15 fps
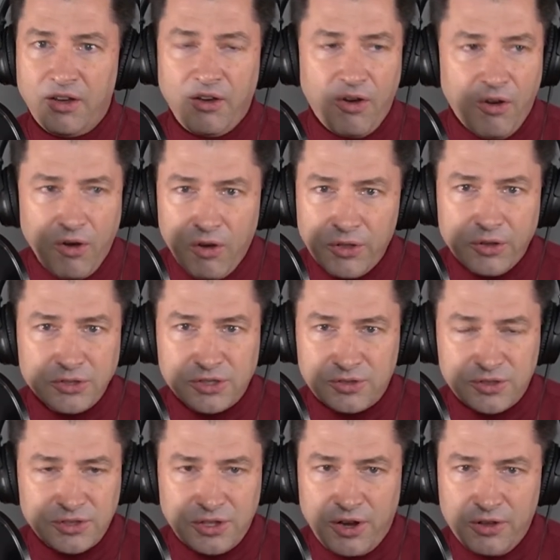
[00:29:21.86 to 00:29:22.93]
All
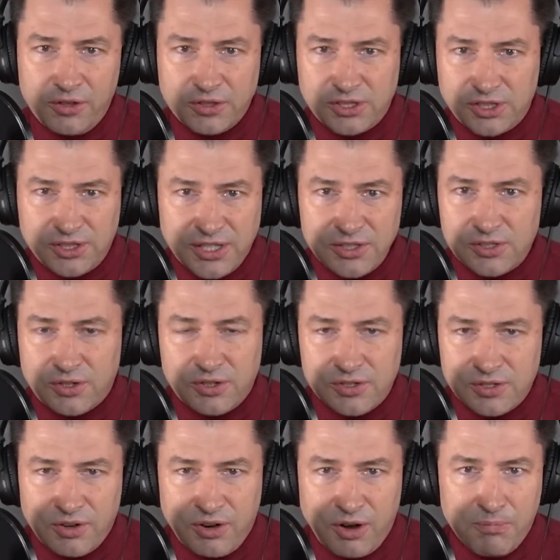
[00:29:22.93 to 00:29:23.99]
those
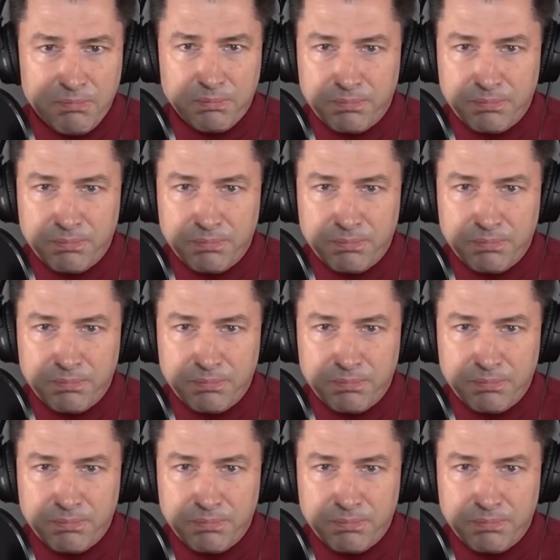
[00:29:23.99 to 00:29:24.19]
sensors are